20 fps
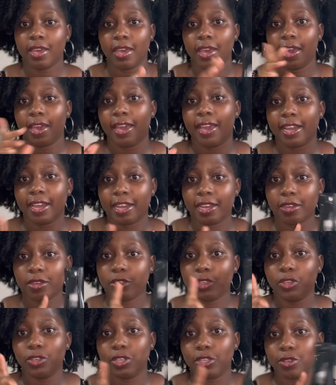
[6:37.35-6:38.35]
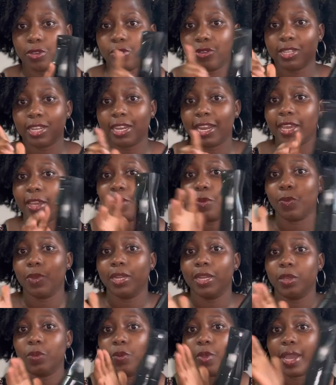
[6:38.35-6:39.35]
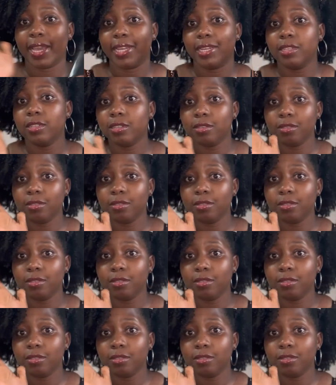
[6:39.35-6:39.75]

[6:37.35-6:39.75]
hair cuticles are like really wide